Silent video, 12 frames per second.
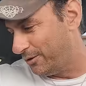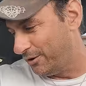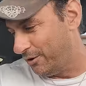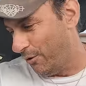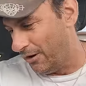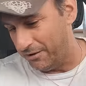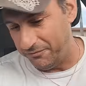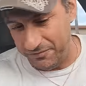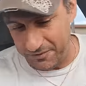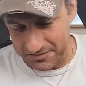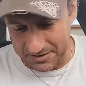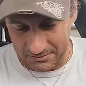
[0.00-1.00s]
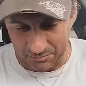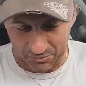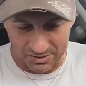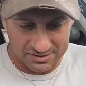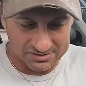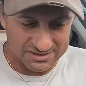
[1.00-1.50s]
We're going to go on to 15
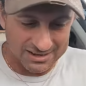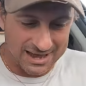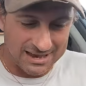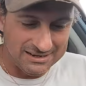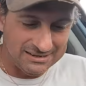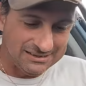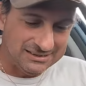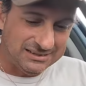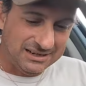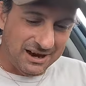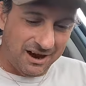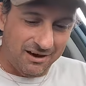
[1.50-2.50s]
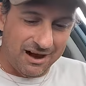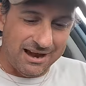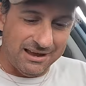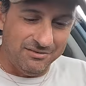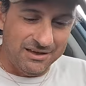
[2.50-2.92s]
printings in that. All right.